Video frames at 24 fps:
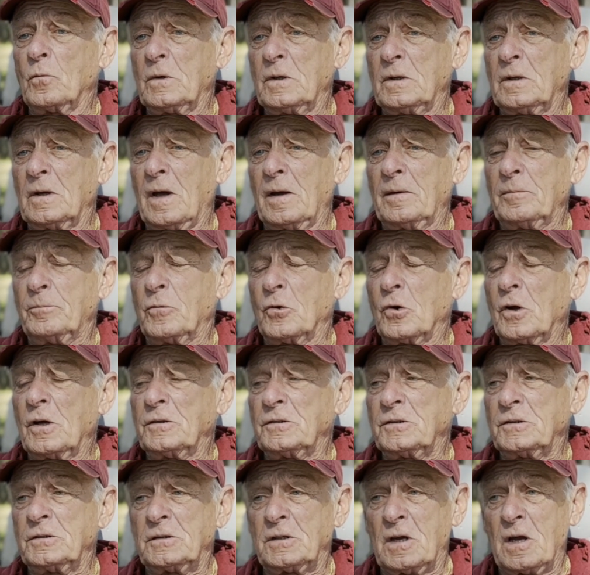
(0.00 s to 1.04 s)
I
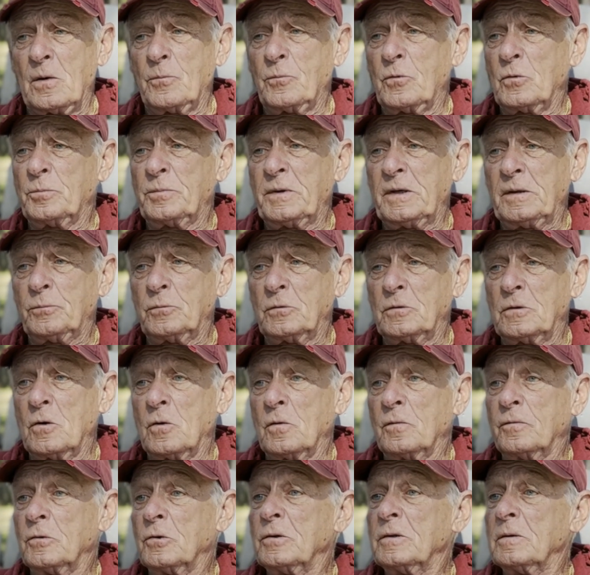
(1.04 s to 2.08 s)
brought just a couple people
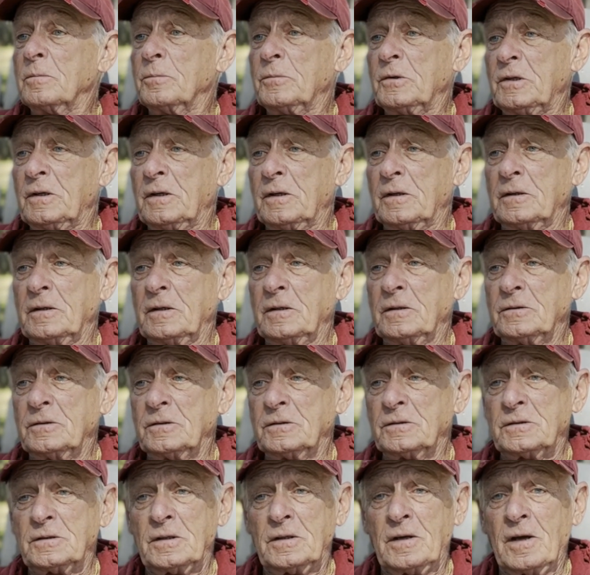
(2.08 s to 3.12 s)
over in the beginning
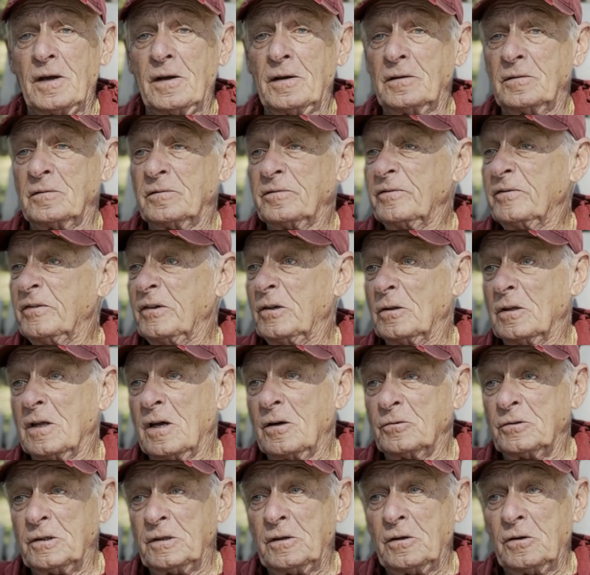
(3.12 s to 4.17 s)
just to kind of feel
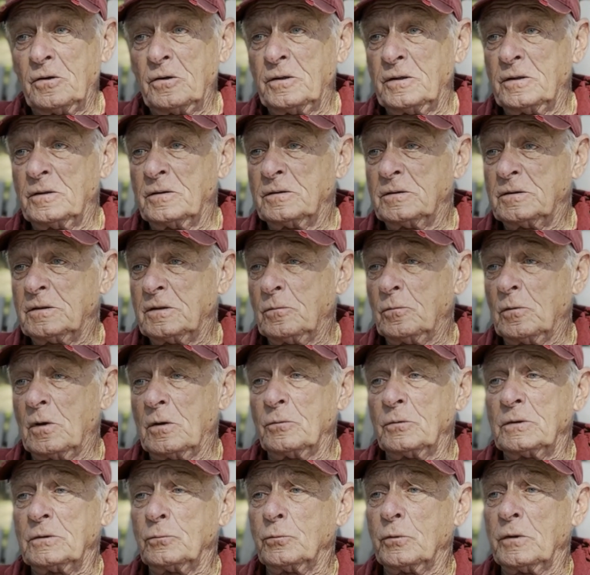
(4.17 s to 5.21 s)
out the area, see what
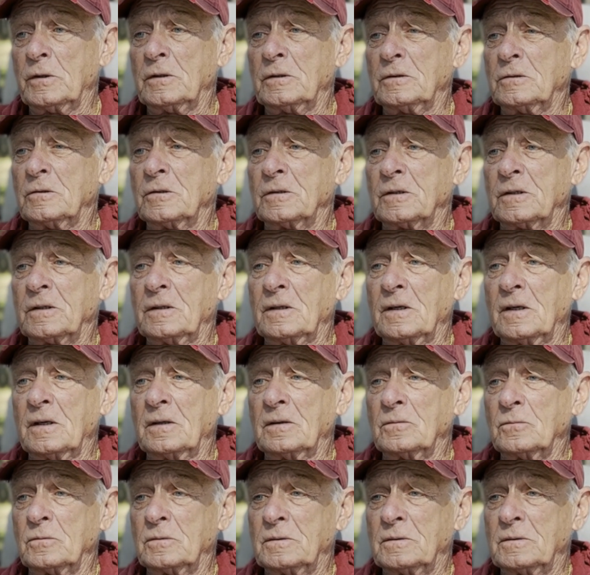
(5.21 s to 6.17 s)
we was really looking at,